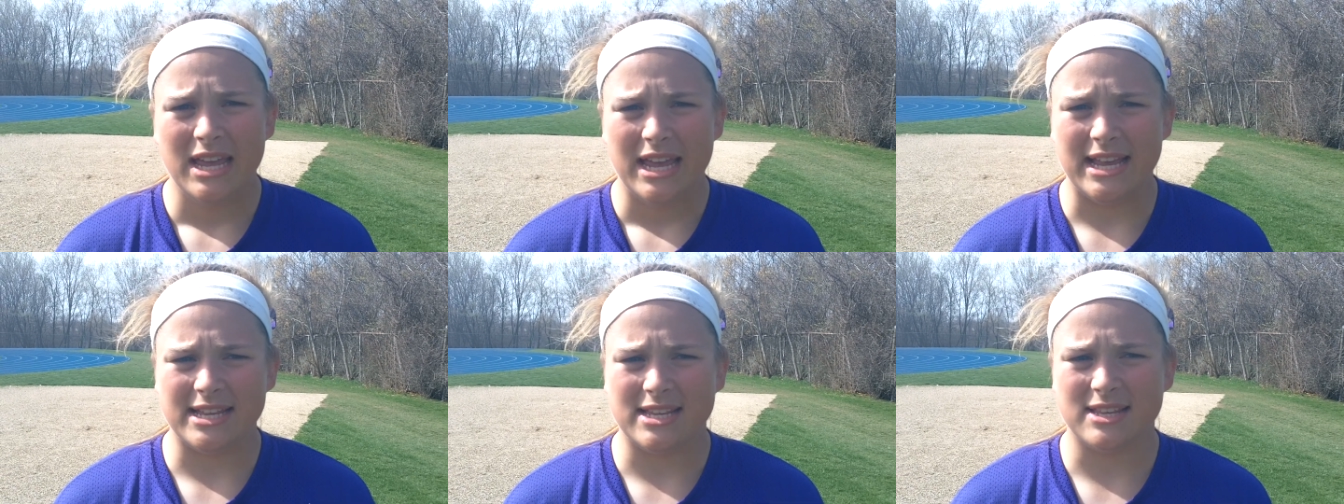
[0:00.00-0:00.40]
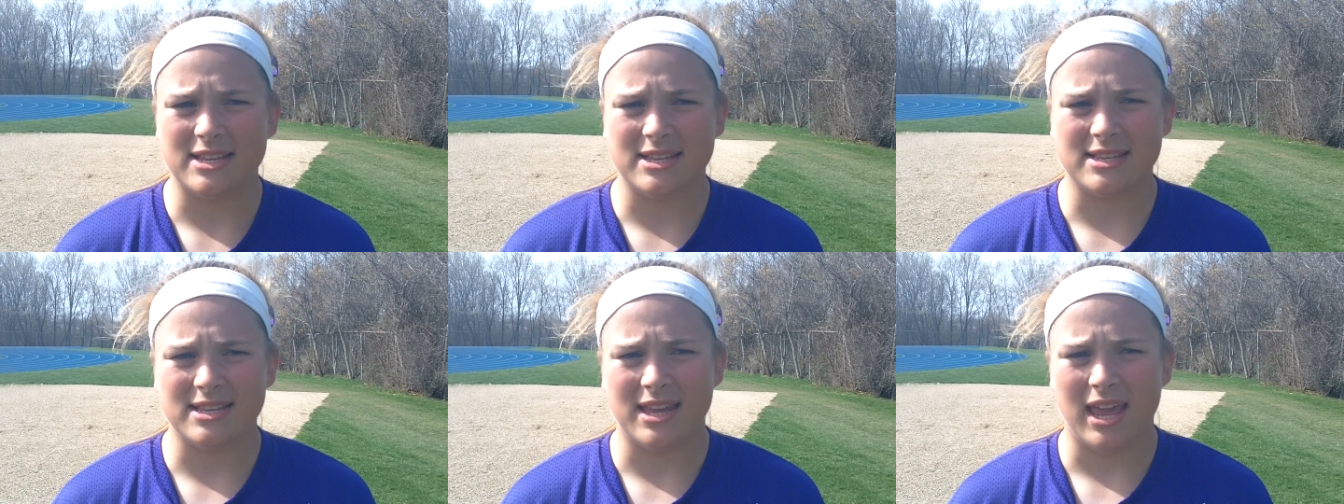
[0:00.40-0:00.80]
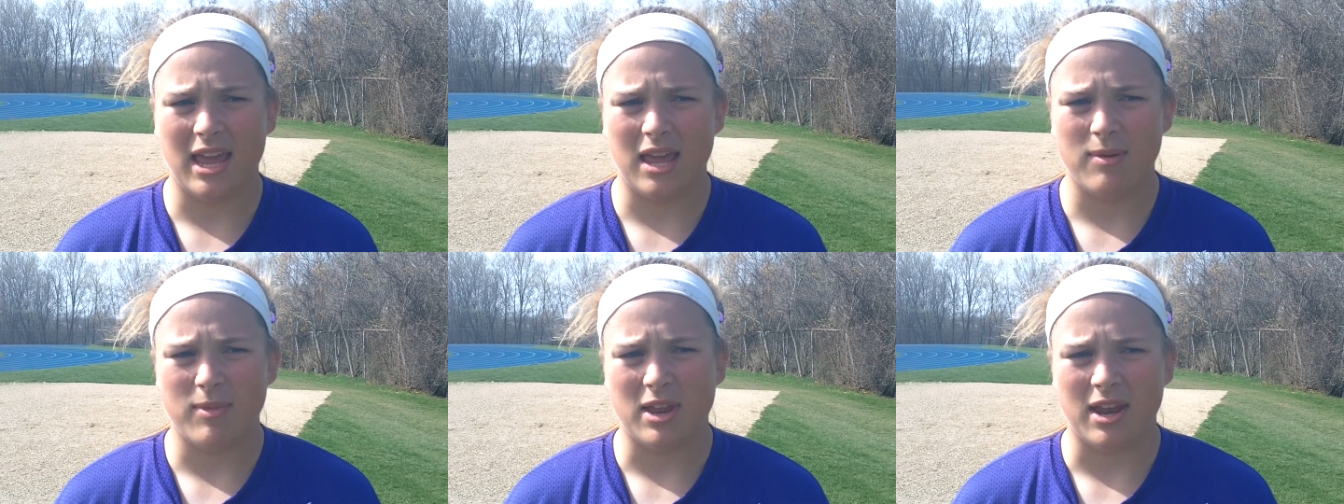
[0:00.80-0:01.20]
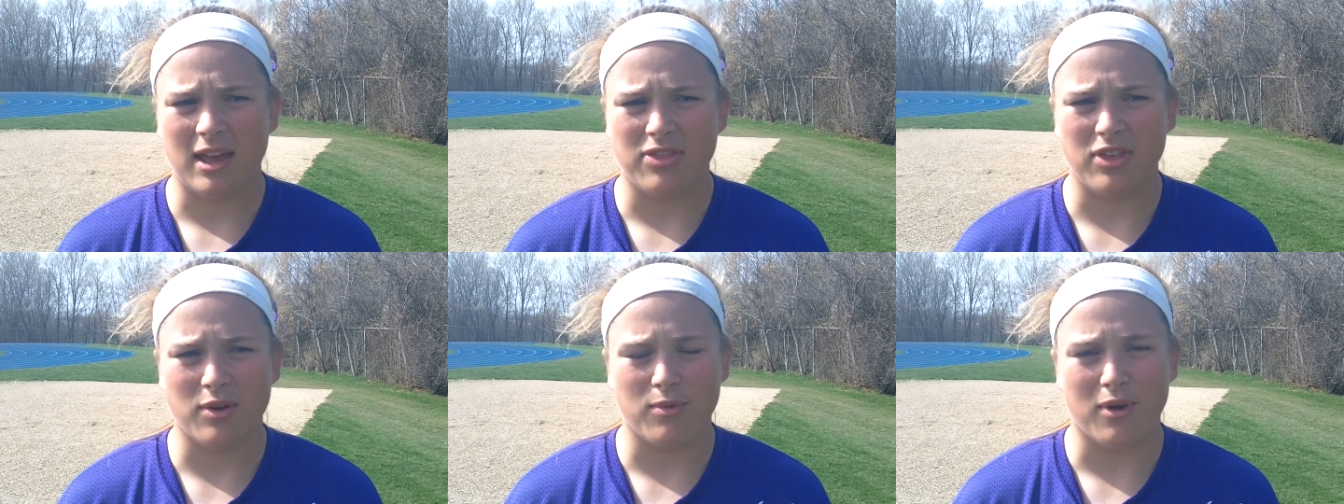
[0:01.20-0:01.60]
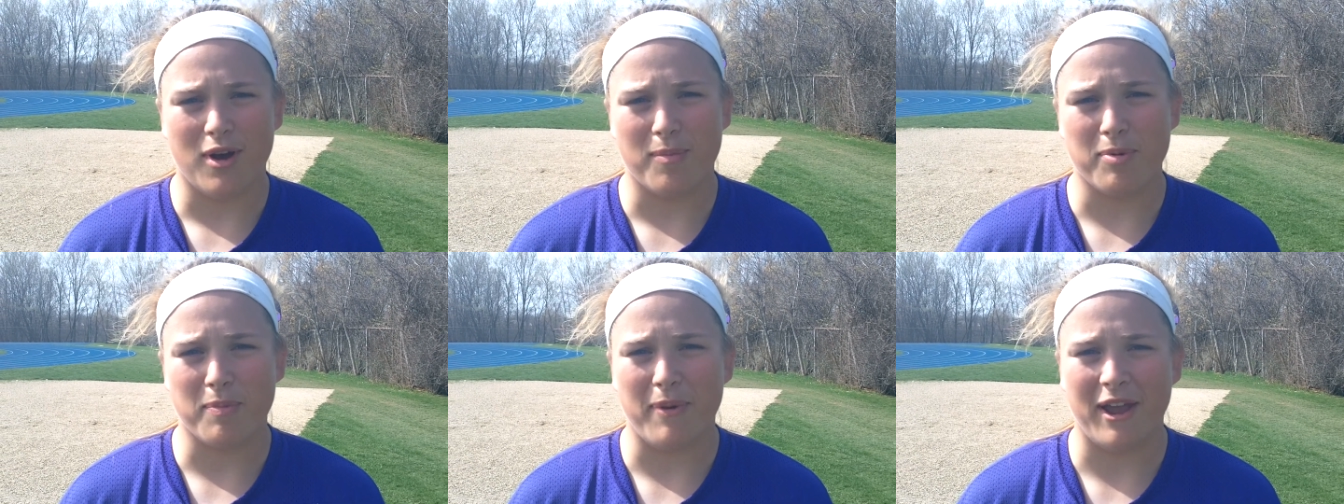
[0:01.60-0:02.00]
into this game, and I think we're
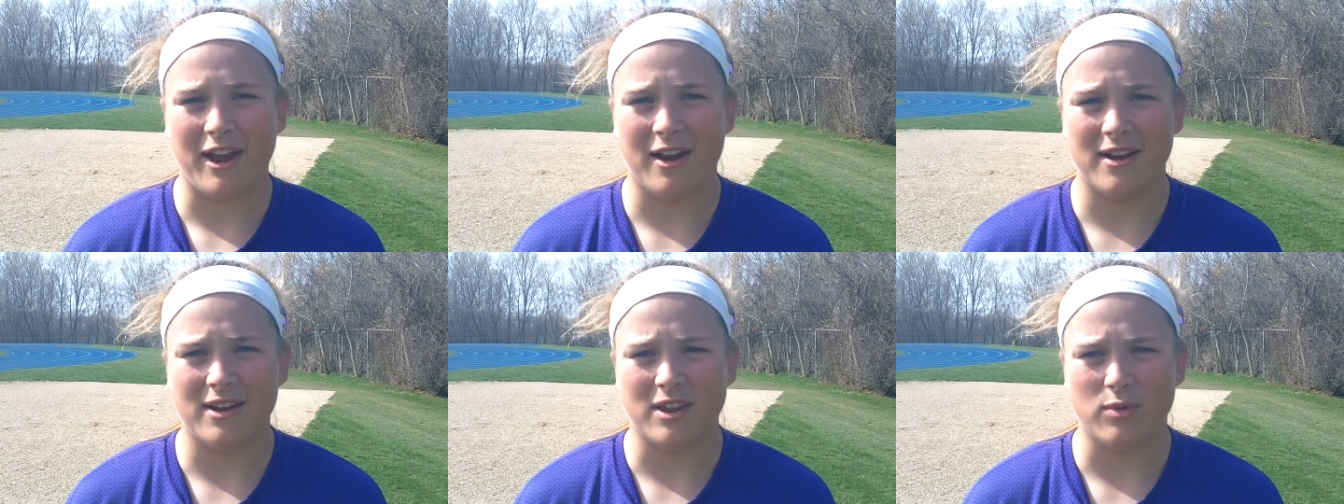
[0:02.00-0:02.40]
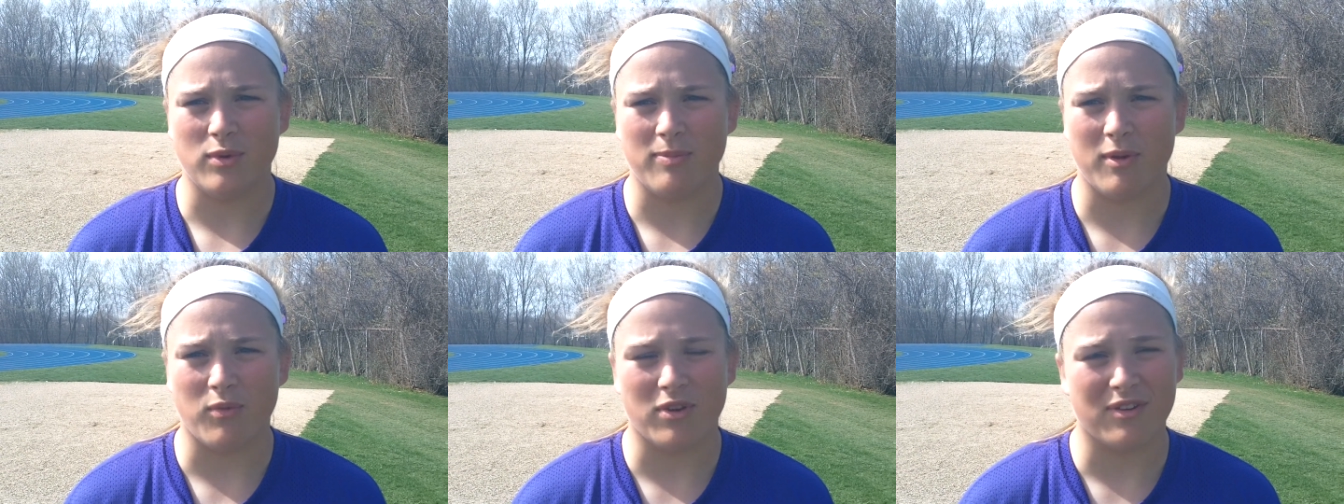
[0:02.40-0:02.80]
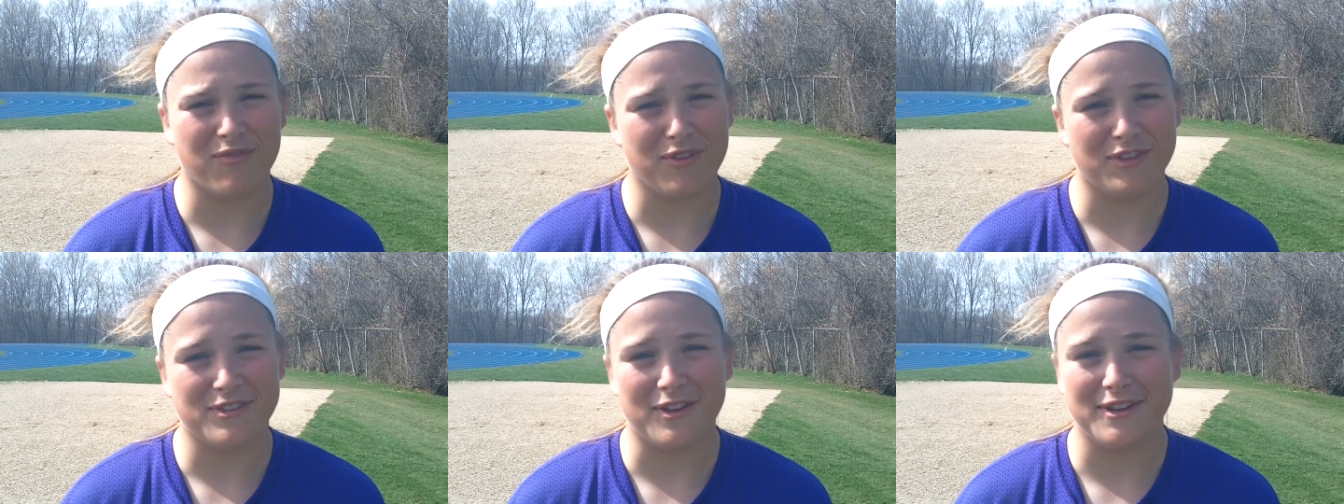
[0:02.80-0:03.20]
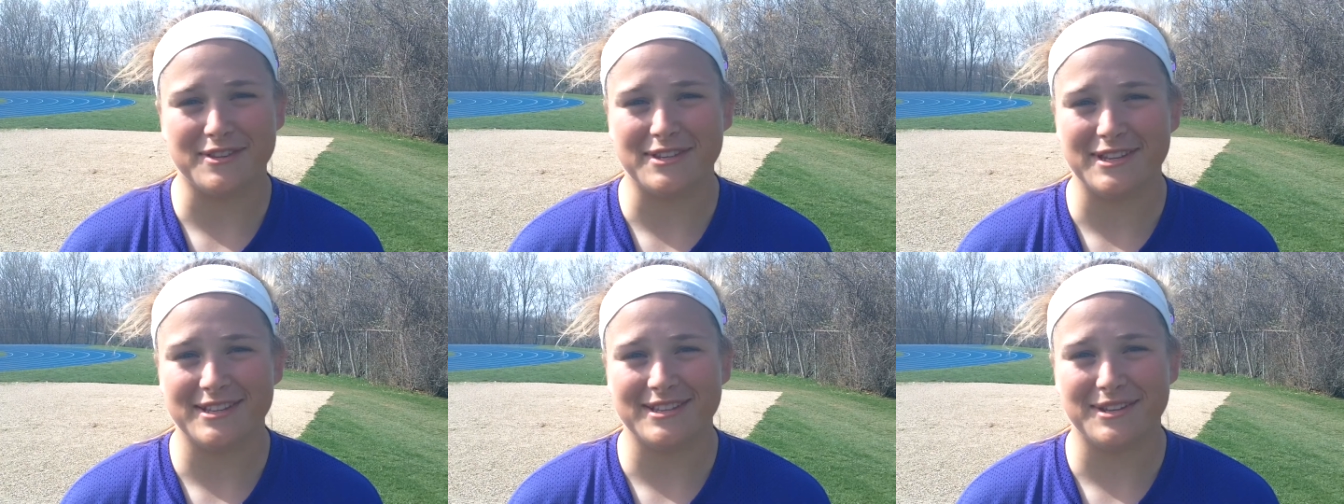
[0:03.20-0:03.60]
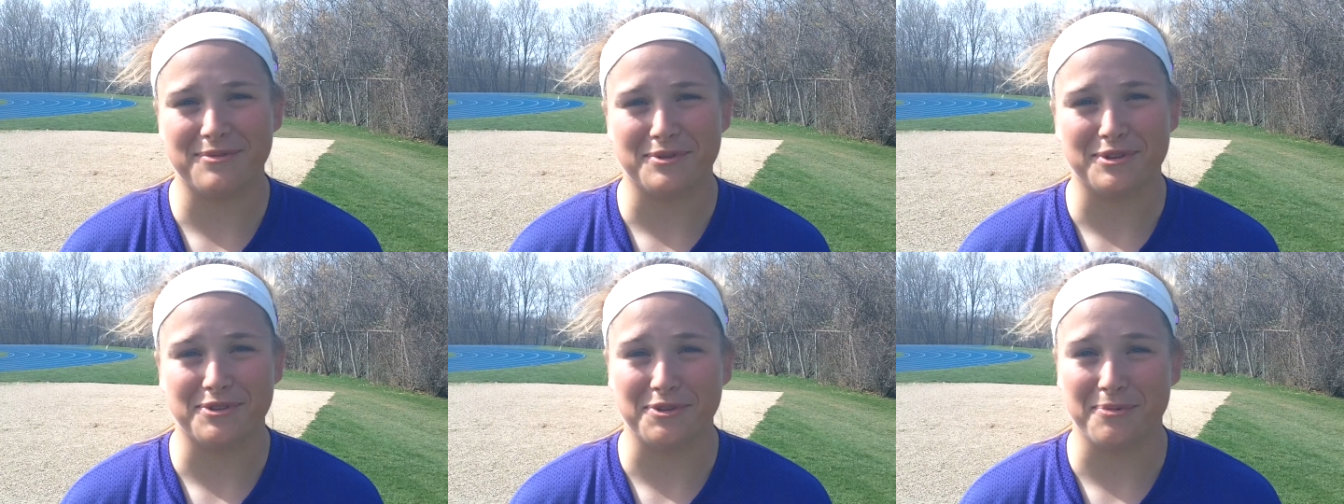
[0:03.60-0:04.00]
all prepared and we've been working for this all season.
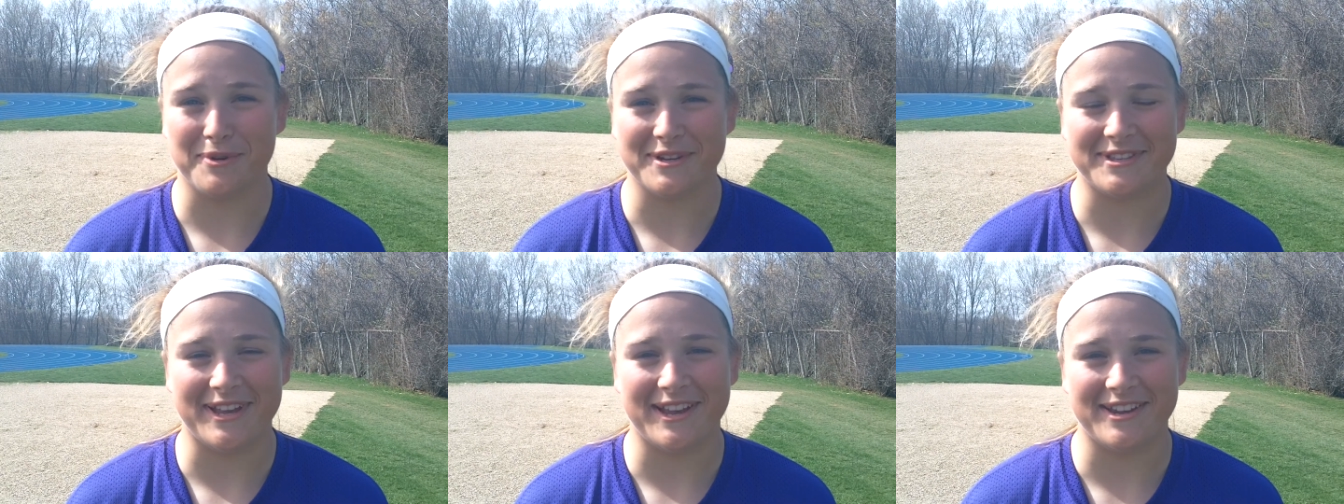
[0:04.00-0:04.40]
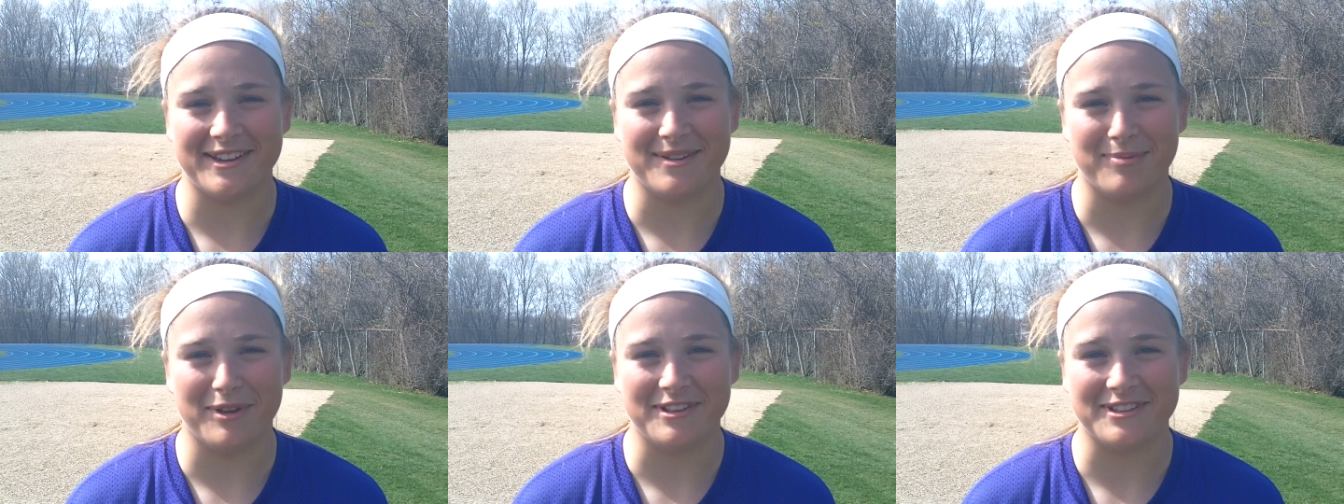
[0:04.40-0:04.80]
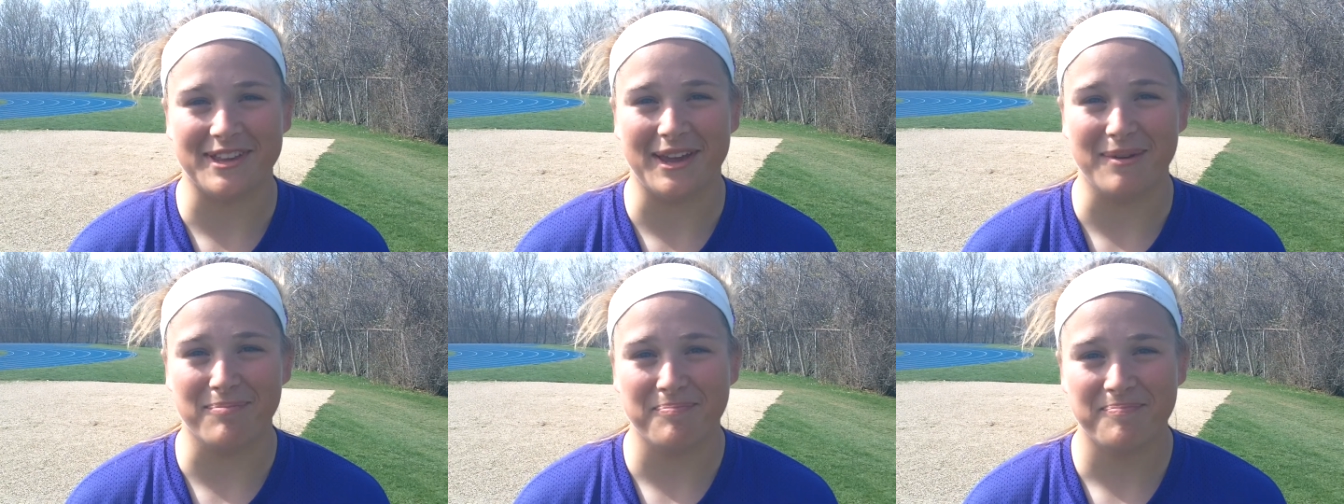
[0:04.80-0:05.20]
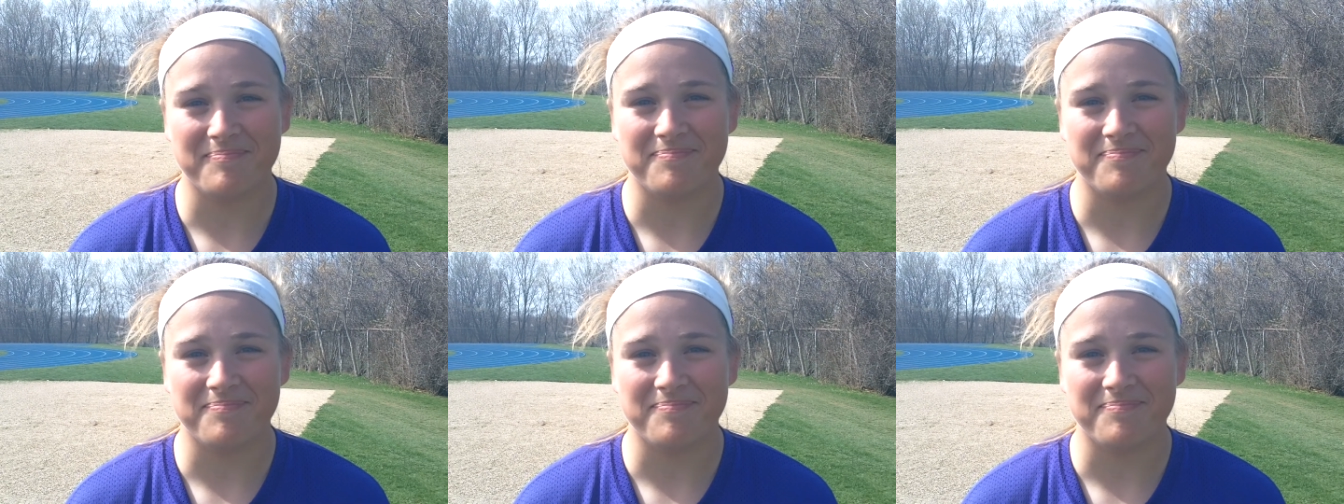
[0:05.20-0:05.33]
We're super excited to play this game.